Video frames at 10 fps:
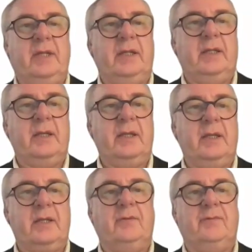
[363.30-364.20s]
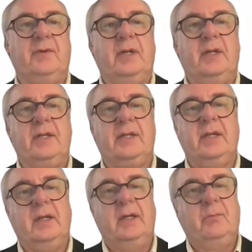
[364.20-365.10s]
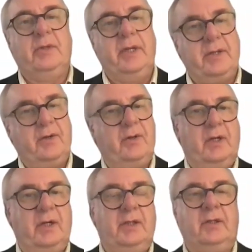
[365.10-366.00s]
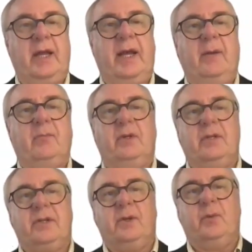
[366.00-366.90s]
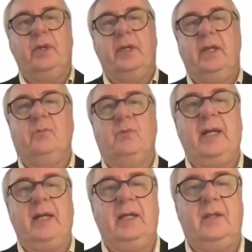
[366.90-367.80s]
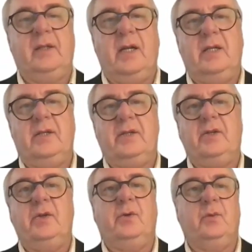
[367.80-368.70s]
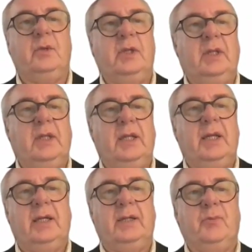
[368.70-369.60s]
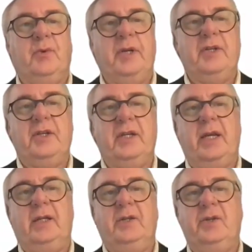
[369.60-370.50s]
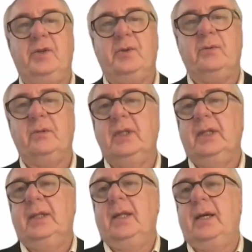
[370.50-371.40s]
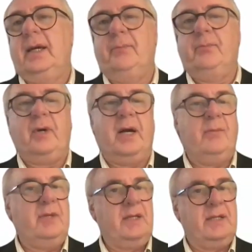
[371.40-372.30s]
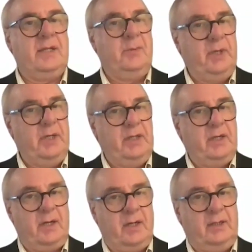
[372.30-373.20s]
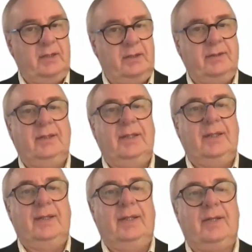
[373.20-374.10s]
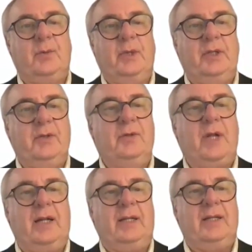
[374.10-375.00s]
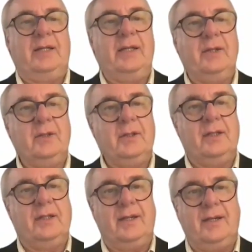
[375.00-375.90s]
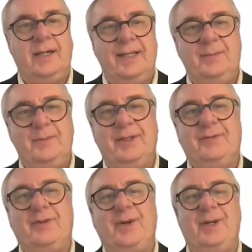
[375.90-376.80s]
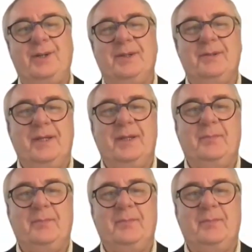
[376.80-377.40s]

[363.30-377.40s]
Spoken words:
in this conference, please turn on your cameras so we can recognize you and appreciate you. I promise to be done so we do not steal the time of our